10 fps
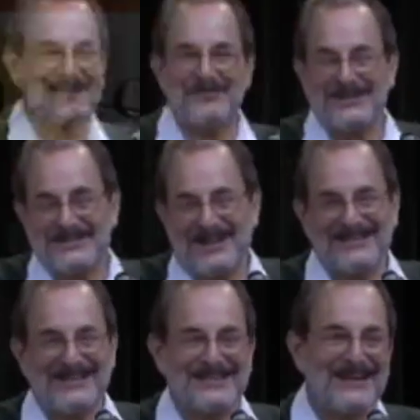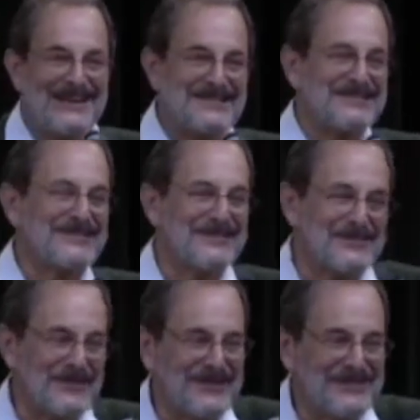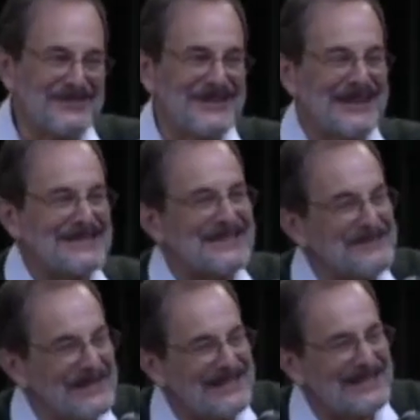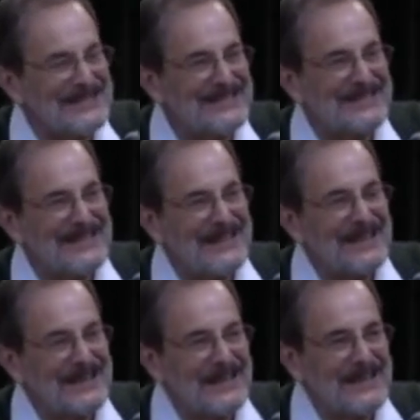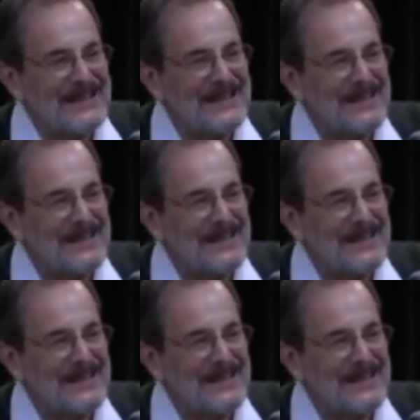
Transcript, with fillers: that's the question I like to ask students. What are you doing asking me that?